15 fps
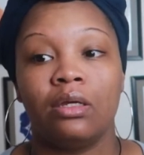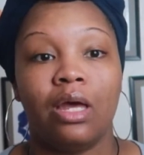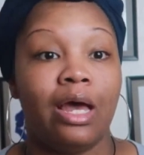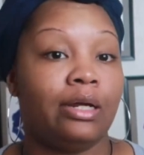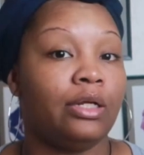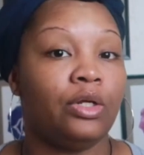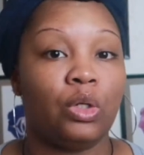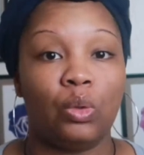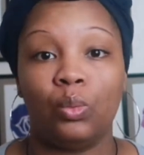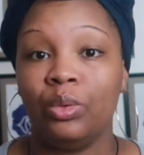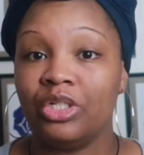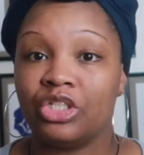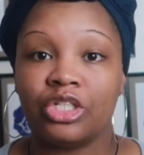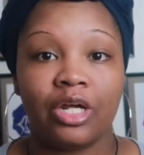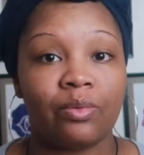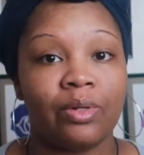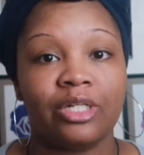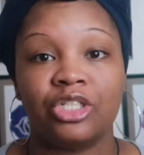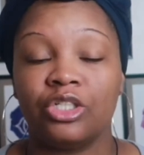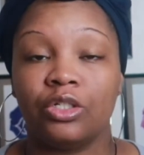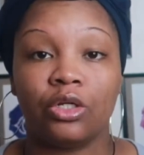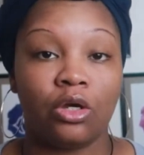I didn't know which
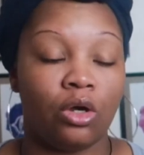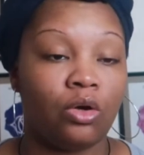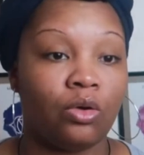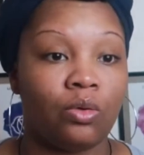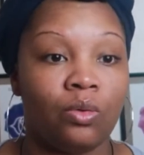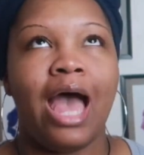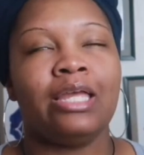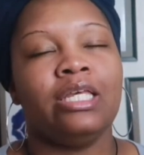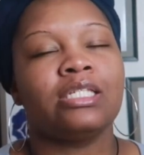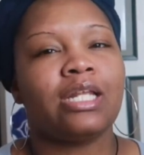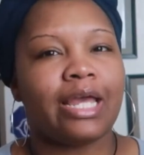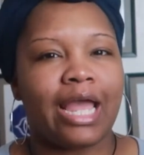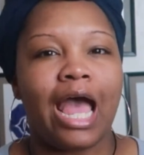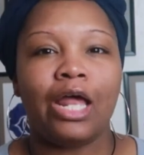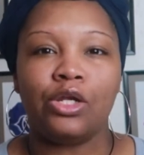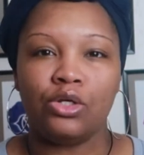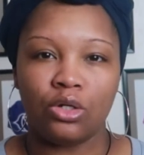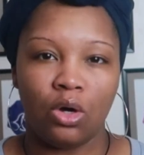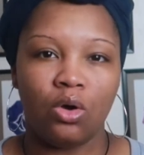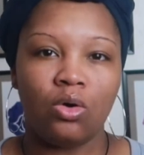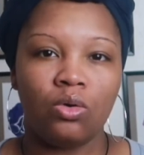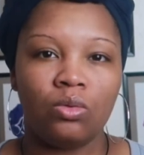direction to go. It's like I
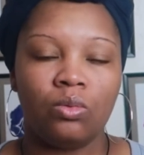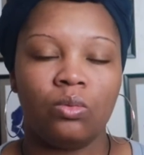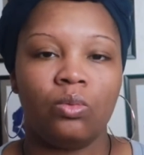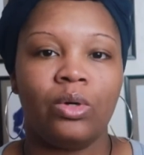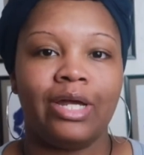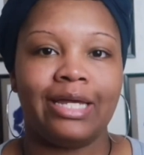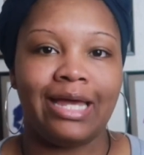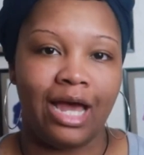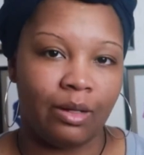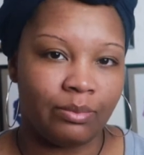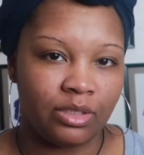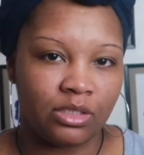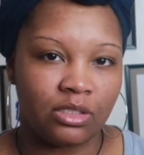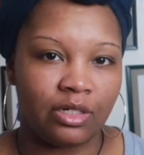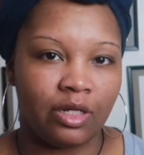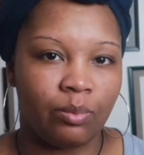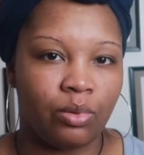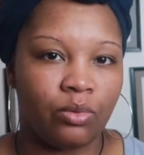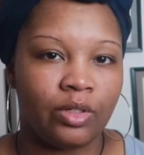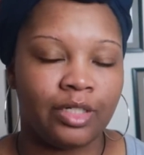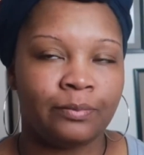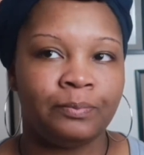know what got me to that
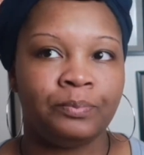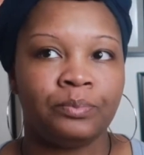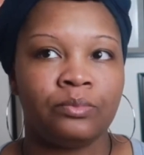point.